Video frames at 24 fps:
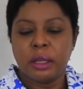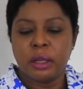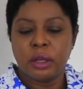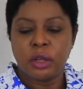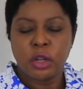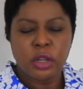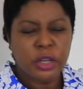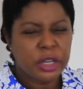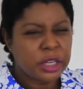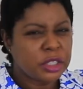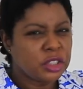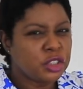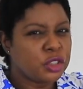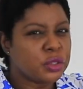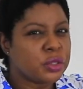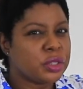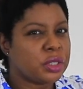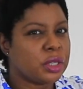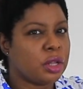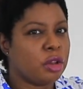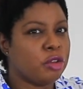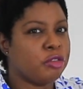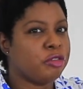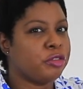Look at
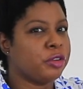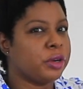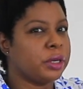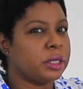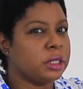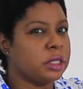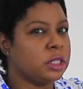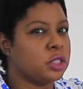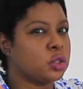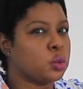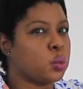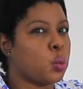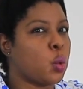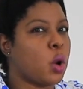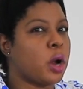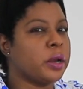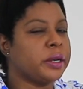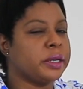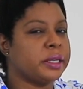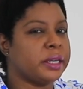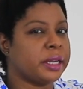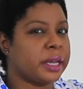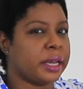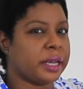yourself for at least
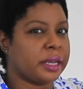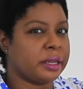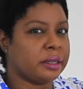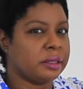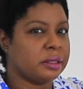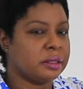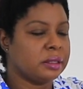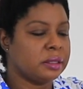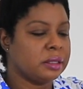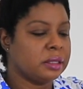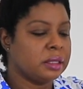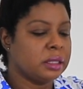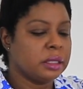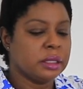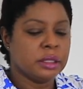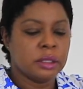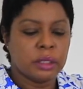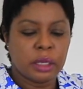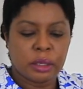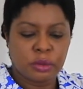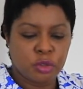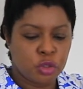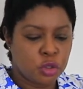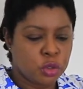one day.
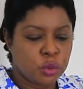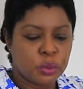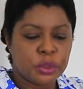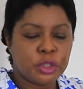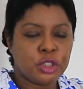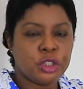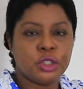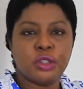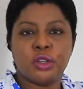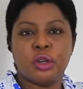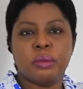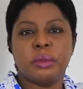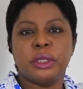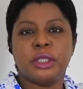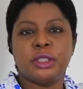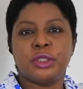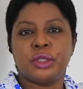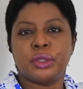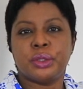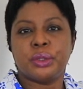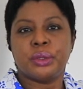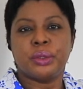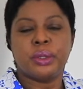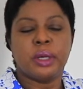Do what you normally
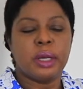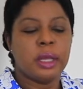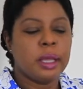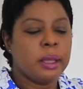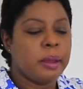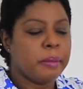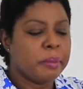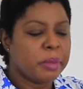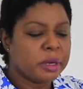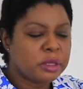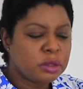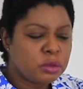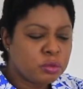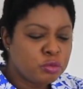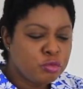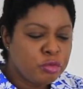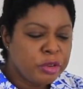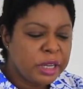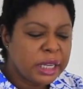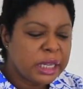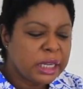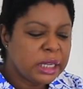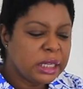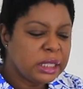do, but
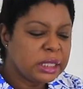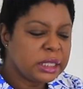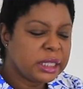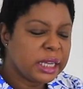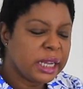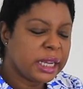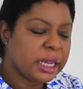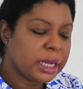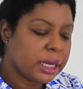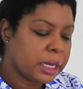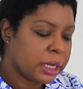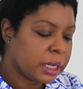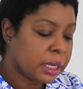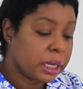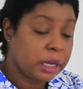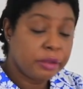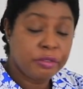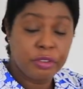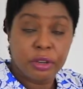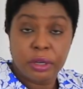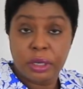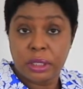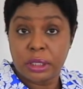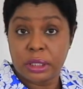really
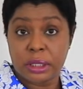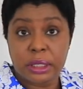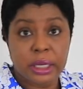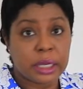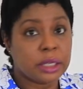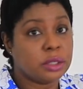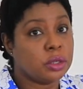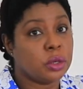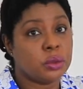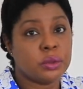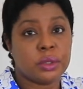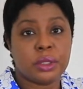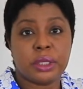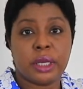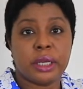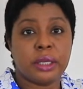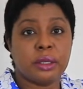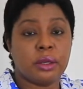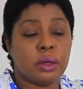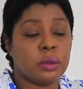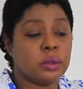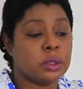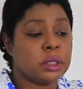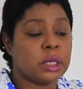if you need to take notes,
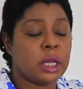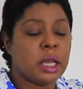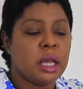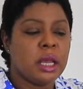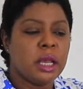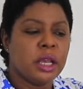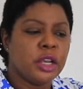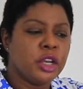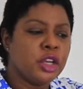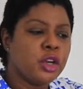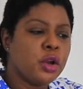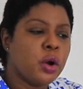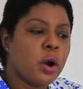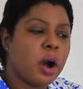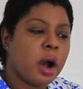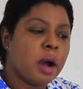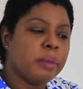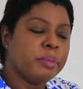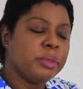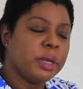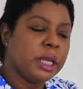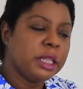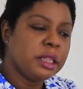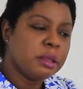take notes. You know,
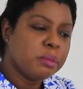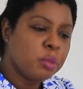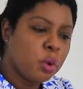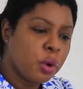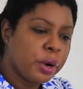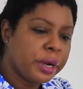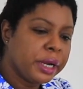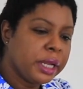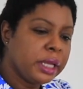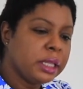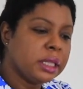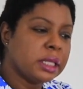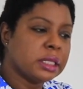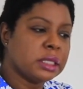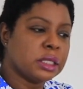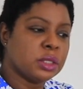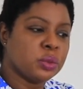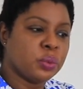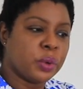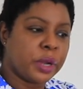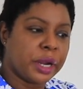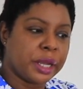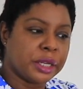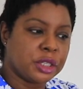in the morning, this
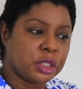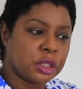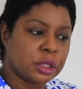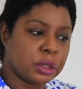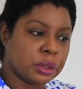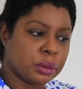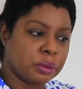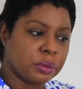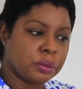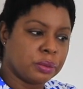is what I do.